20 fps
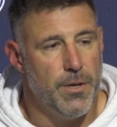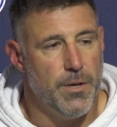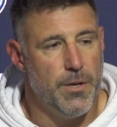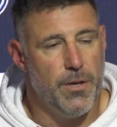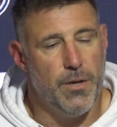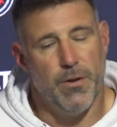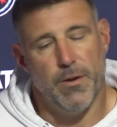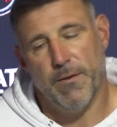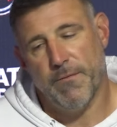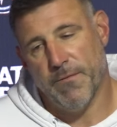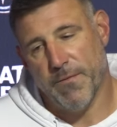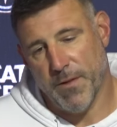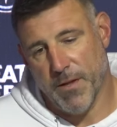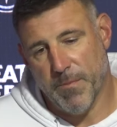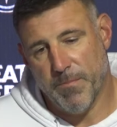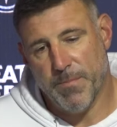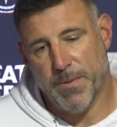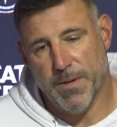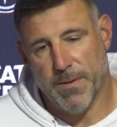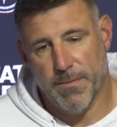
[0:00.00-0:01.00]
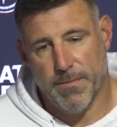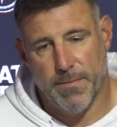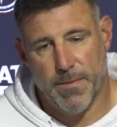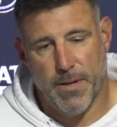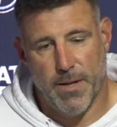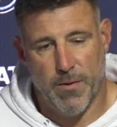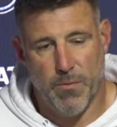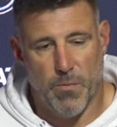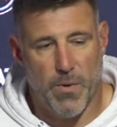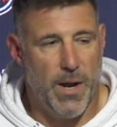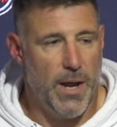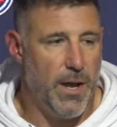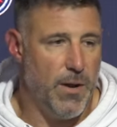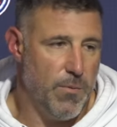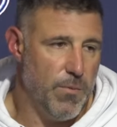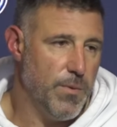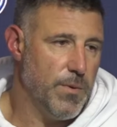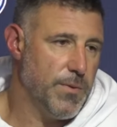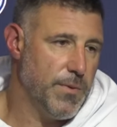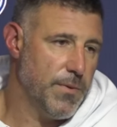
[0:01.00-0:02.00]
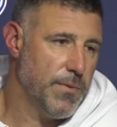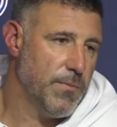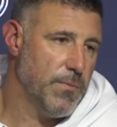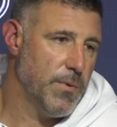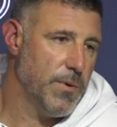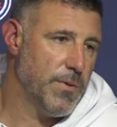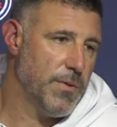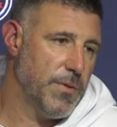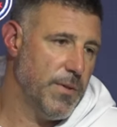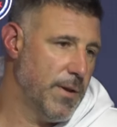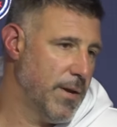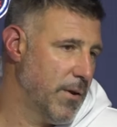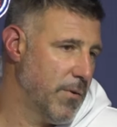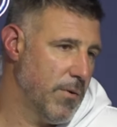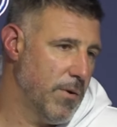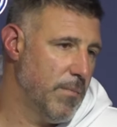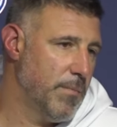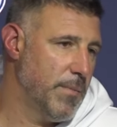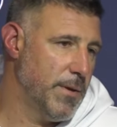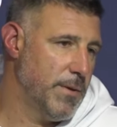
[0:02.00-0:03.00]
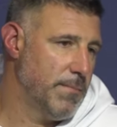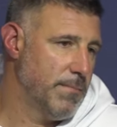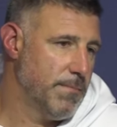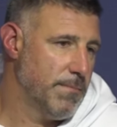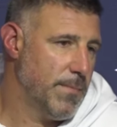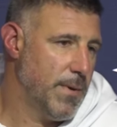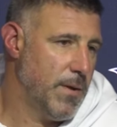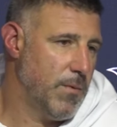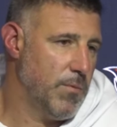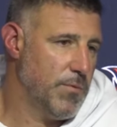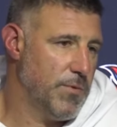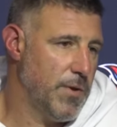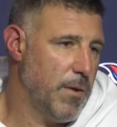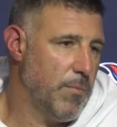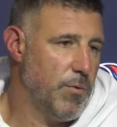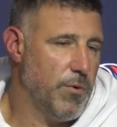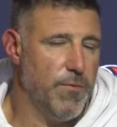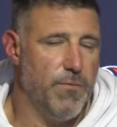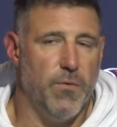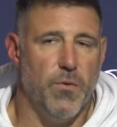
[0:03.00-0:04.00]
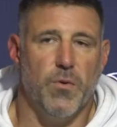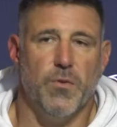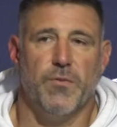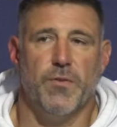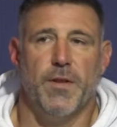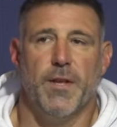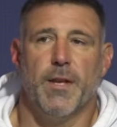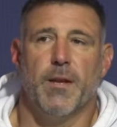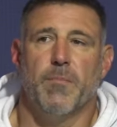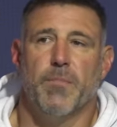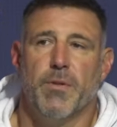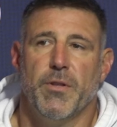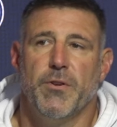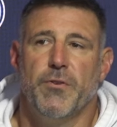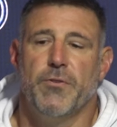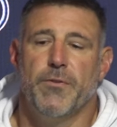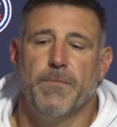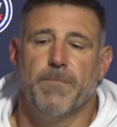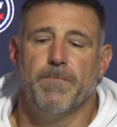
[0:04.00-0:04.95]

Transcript: you know, he flipped and, and ran with, with Ingram and, and was able to force an incompletion.